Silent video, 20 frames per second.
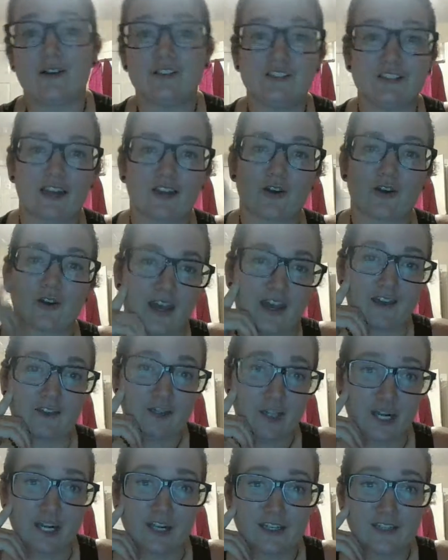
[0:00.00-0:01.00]
was like, okay,
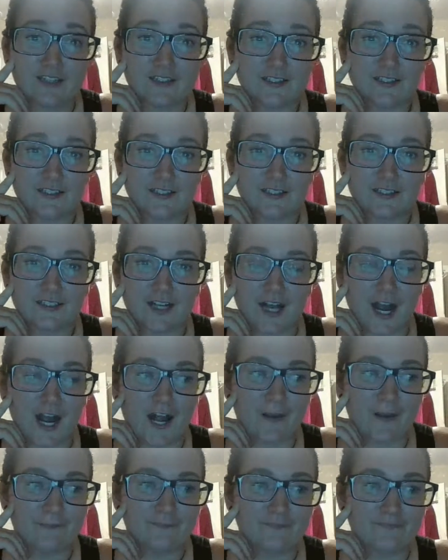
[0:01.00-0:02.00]
look,
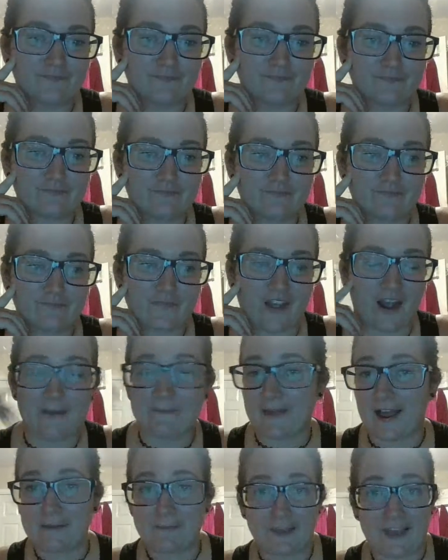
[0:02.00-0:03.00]
I
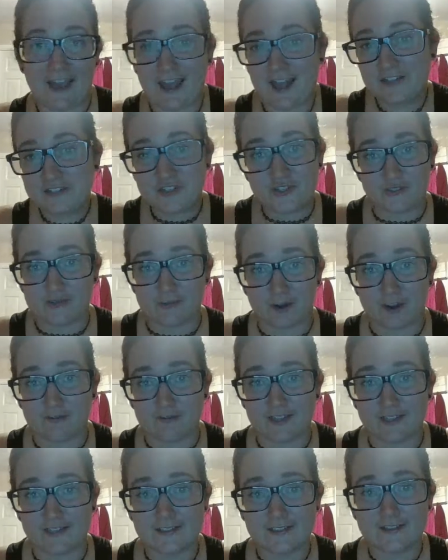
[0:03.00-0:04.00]
can't choose one of
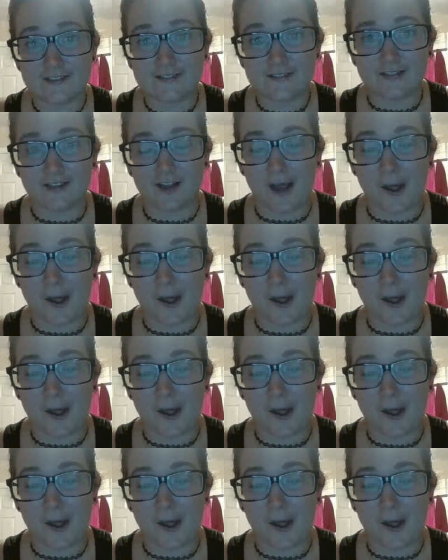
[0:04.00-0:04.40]
these.